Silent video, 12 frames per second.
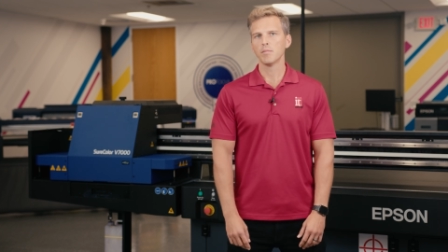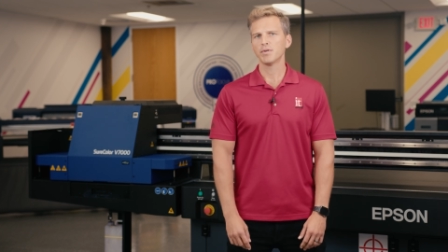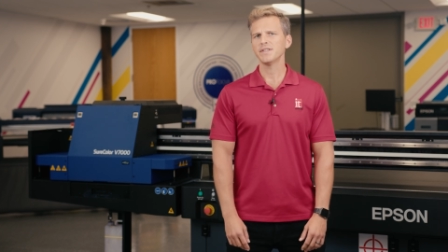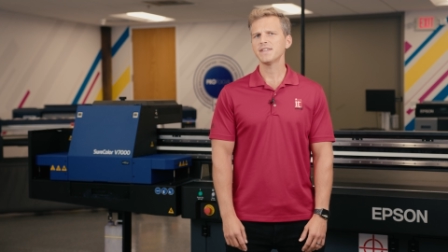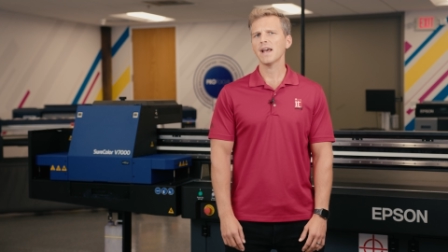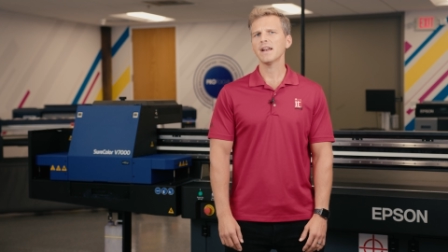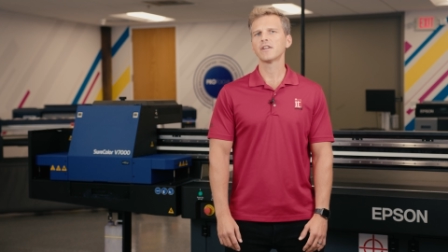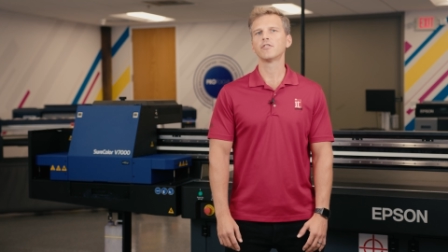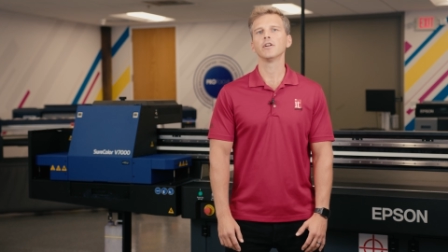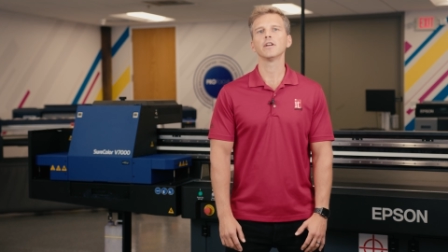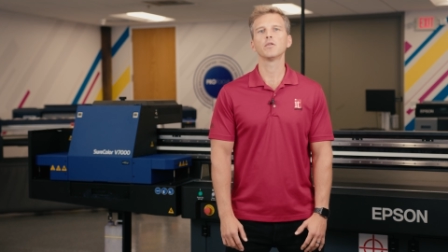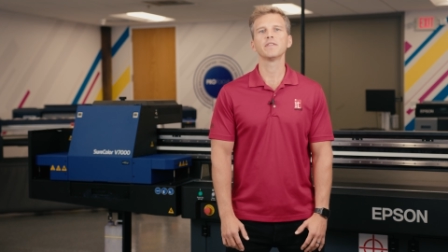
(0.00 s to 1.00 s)
Printing on
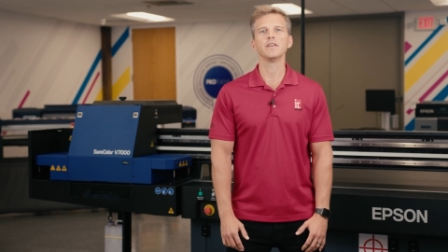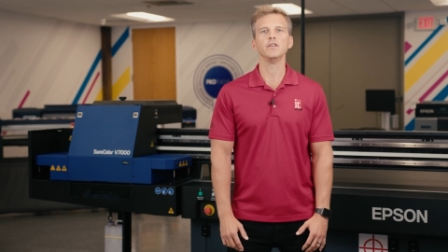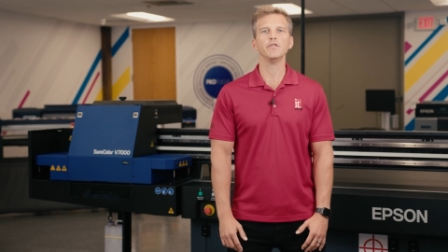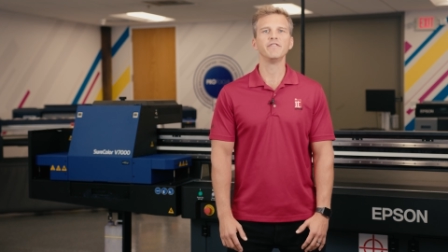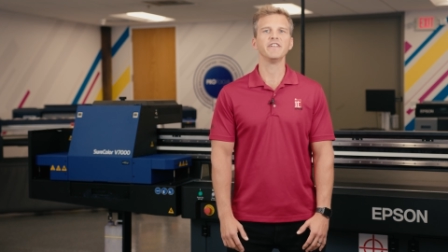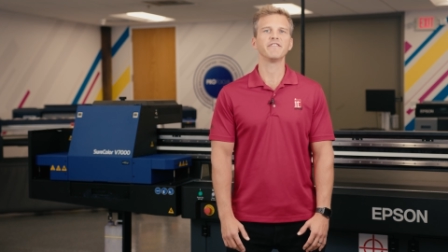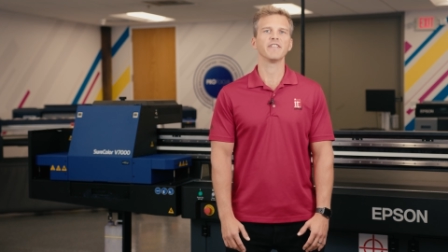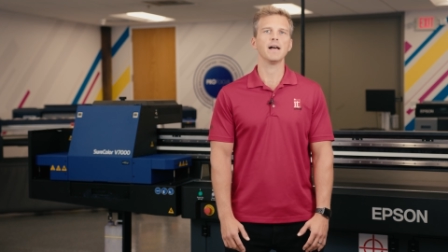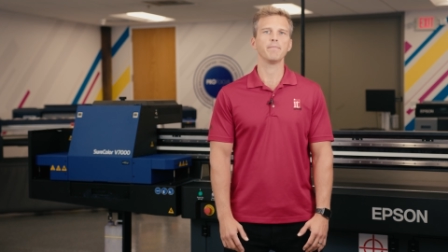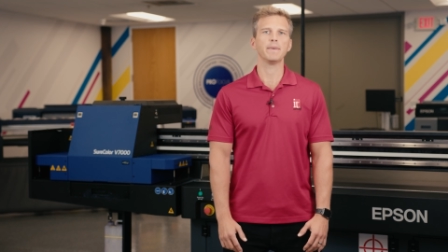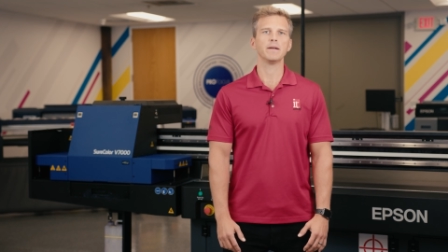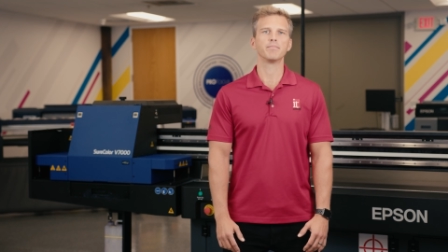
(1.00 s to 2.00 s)
acrylic with a U V
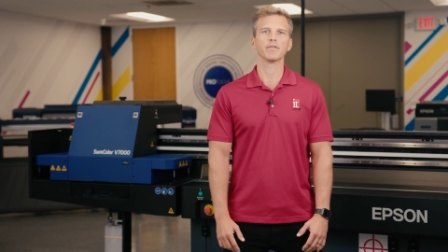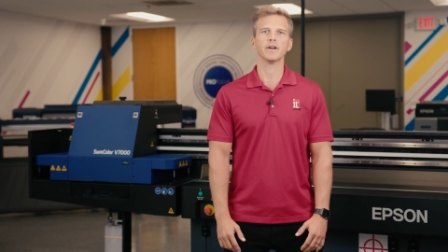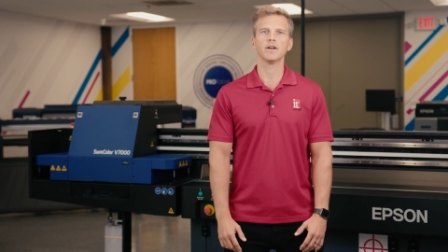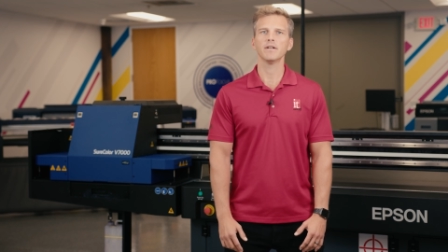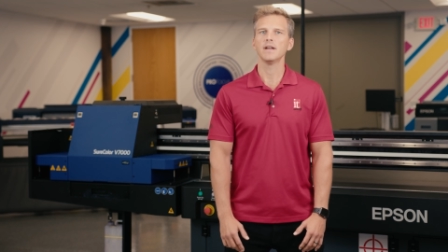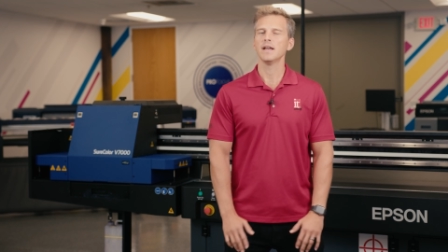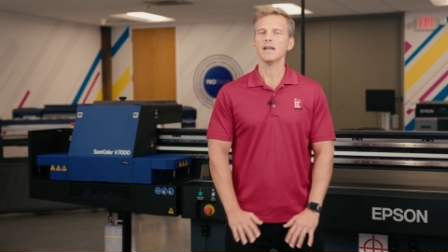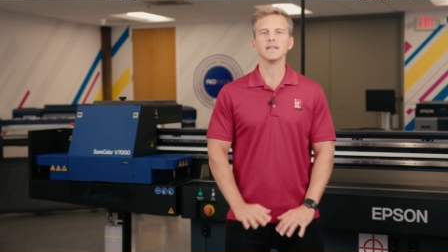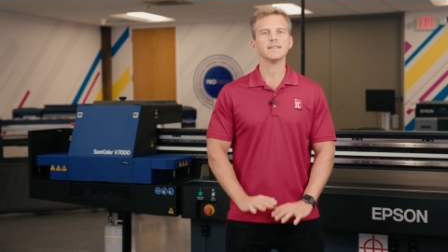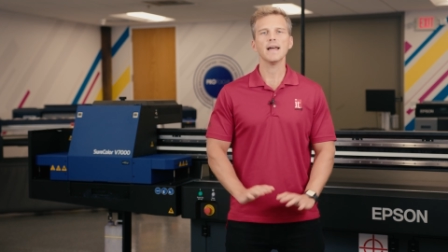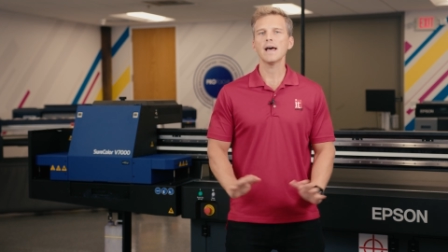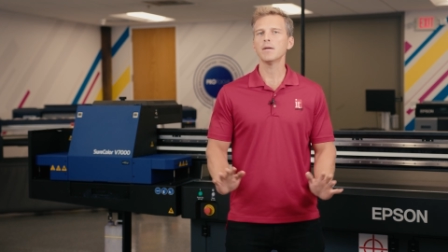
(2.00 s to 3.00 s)
flatbed printer
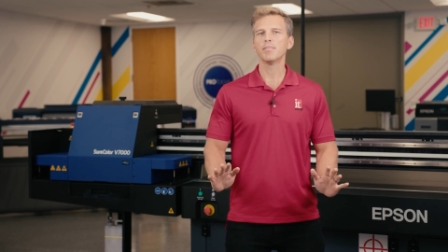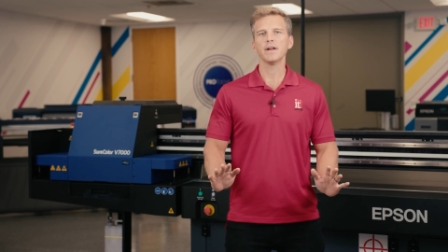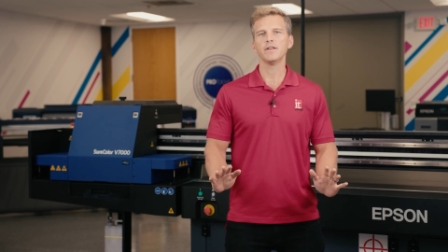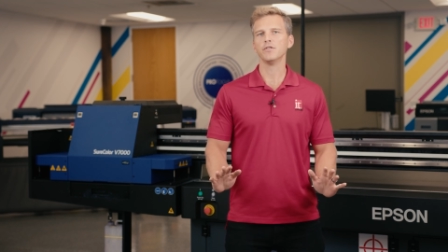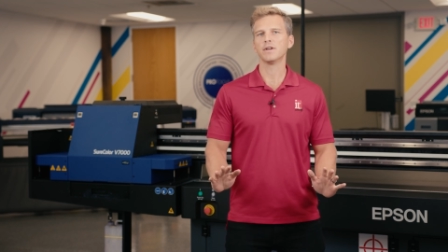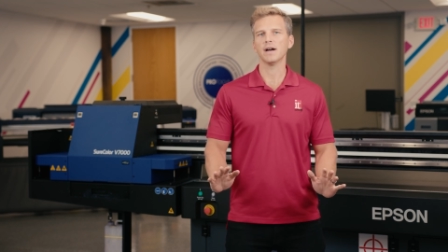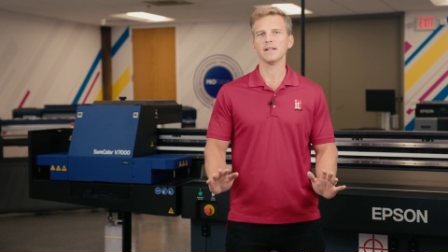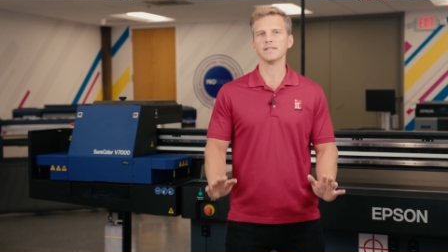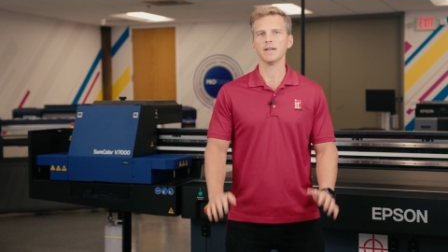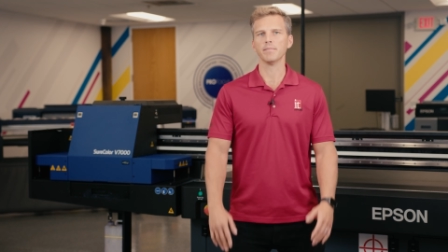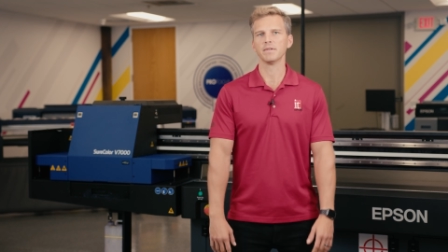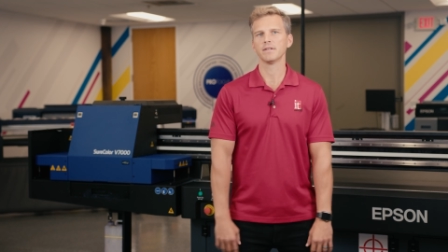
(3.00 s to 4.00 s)
is not a brand new
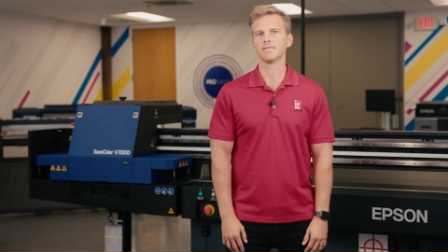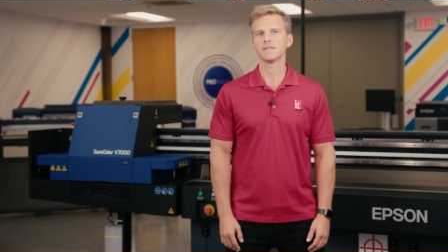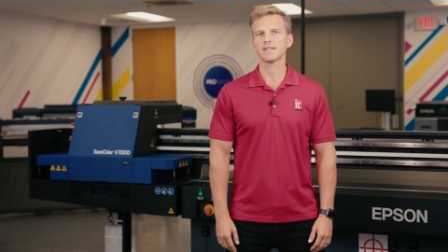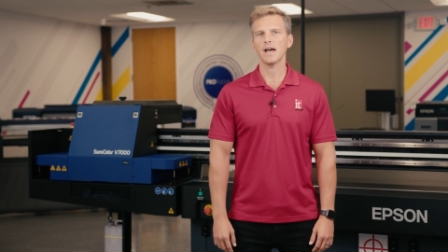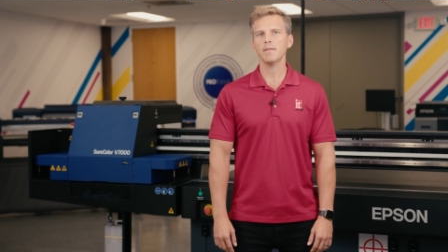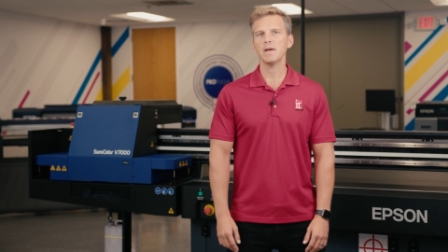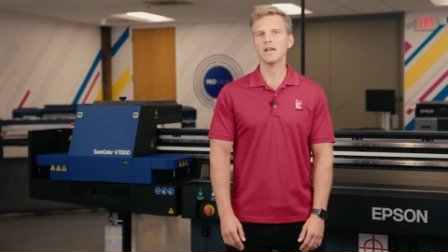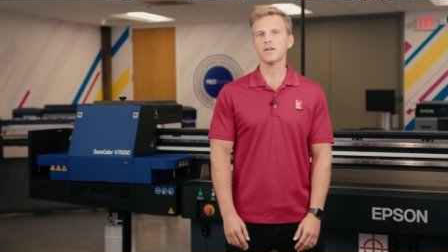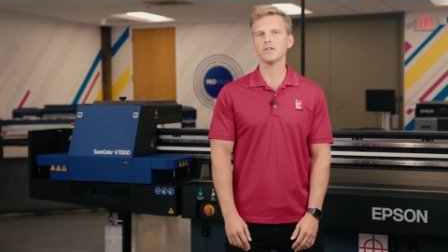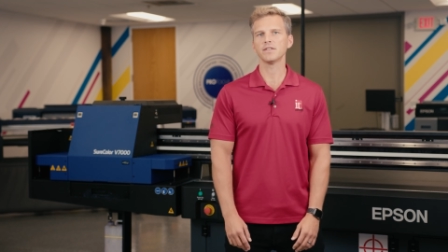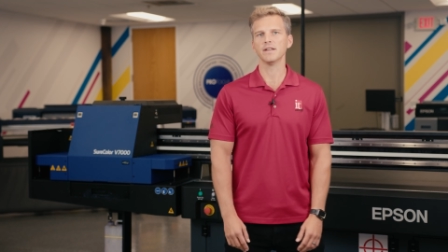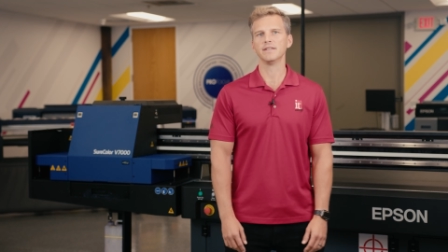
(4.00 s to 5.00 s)
concept. Sign
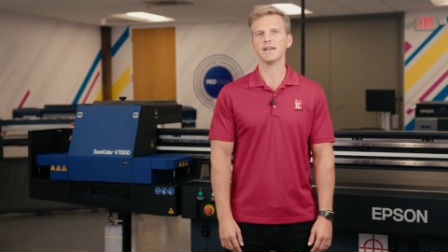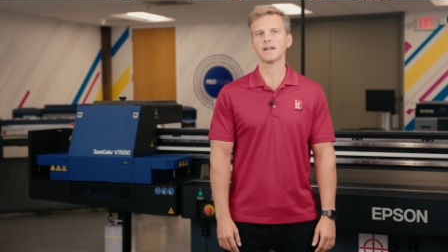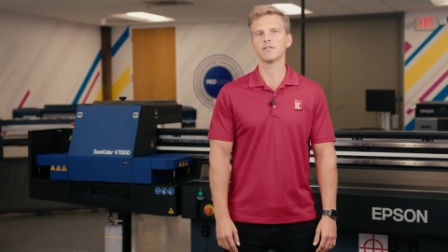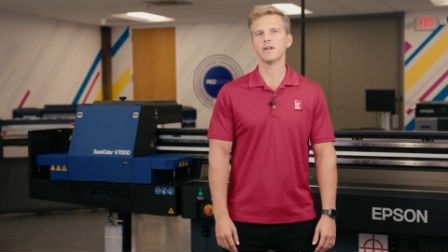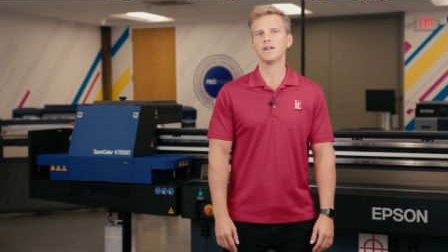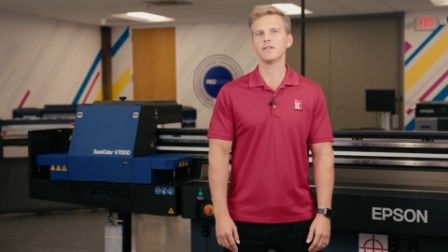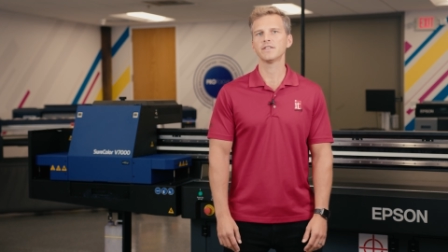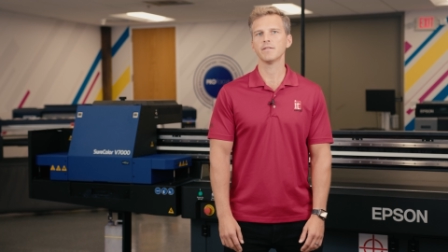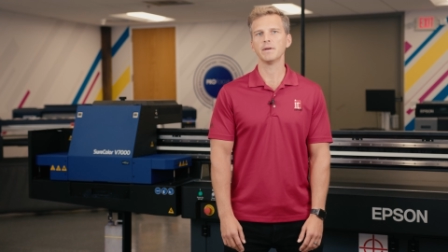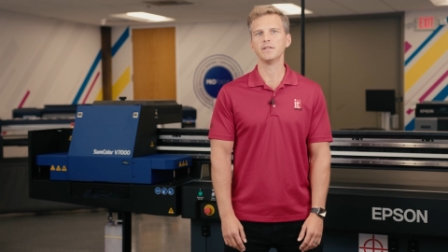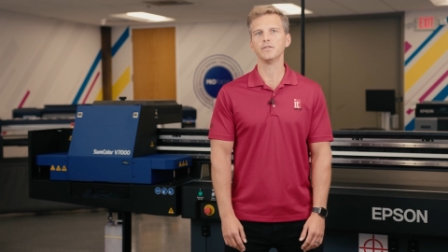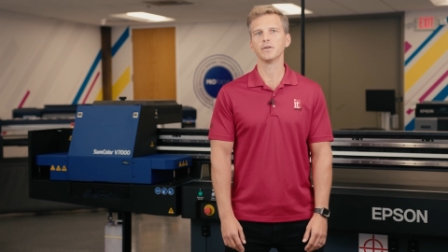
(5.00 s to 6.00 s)
makers and decorators have
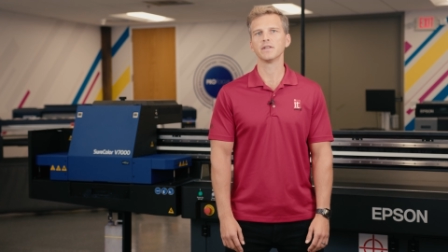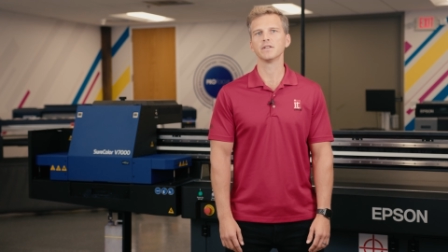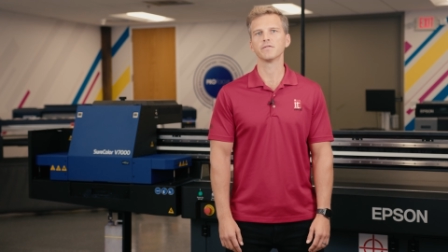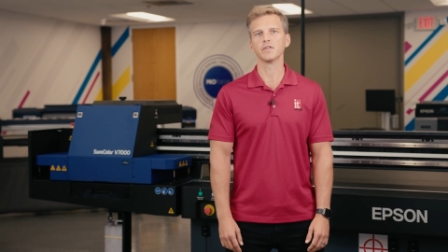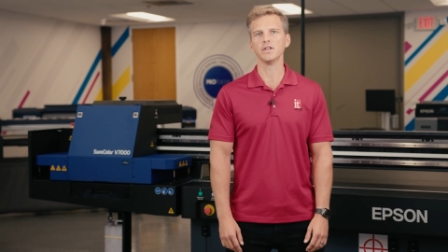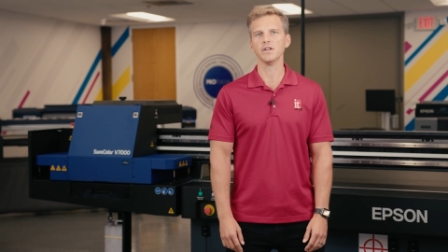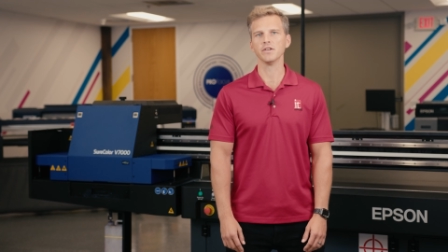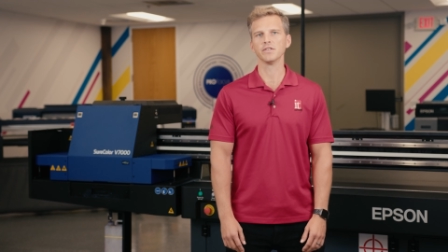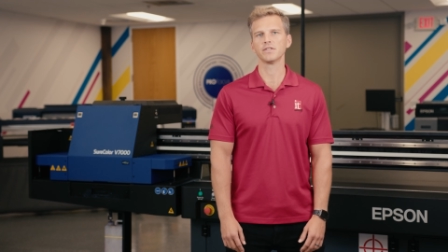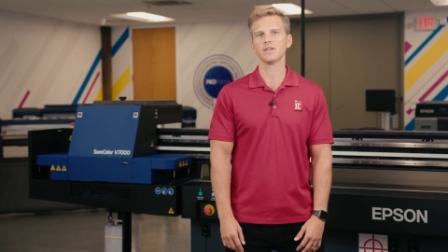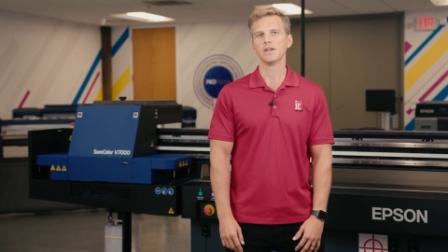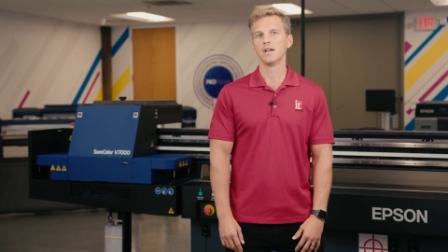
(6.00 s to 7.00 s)
been doing this for
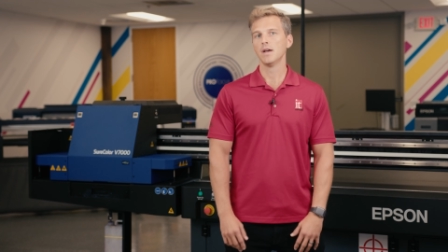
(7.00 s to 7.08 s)
years.